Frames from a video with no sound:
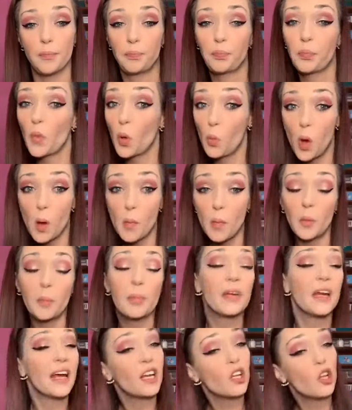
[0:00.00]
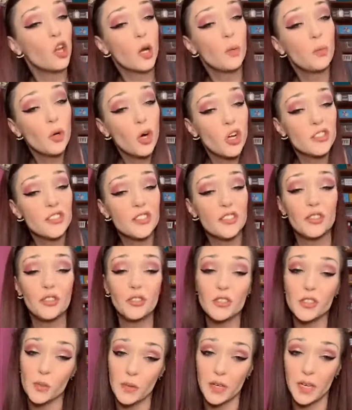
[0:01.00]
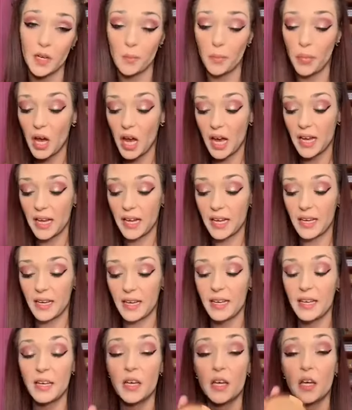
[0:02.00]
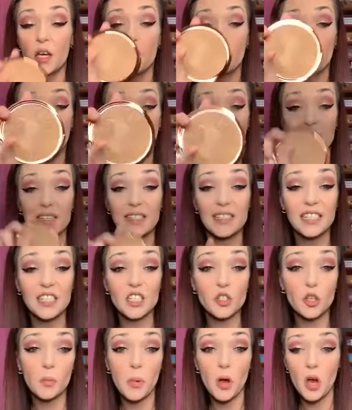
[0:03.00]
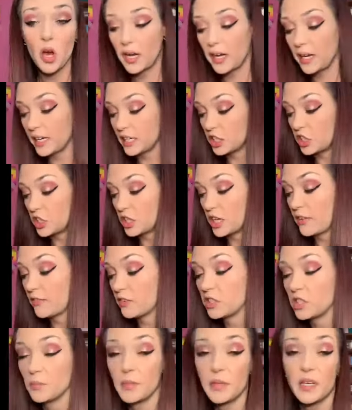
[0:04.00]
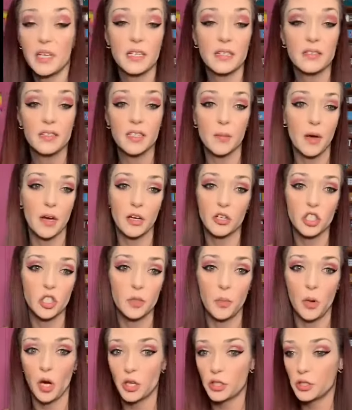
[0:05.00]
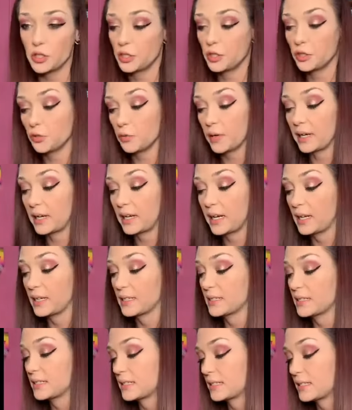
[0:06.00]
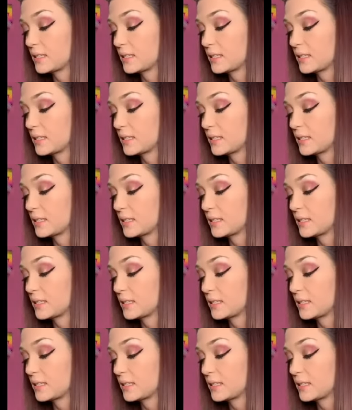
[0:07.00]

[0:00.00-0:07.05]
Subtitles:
Walmart. They had a lot of bronzer, so I didn't buy it, but my sister bought it, and she gave it to me. Somehow she bought 2, I guess.